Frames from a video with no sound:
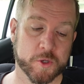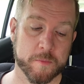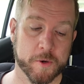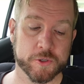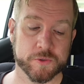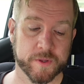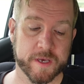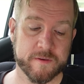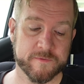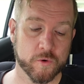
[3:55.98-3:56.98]
commercial
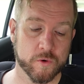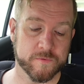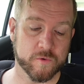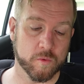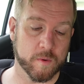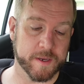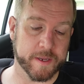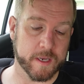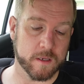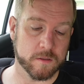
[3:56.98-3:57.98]
there for one day.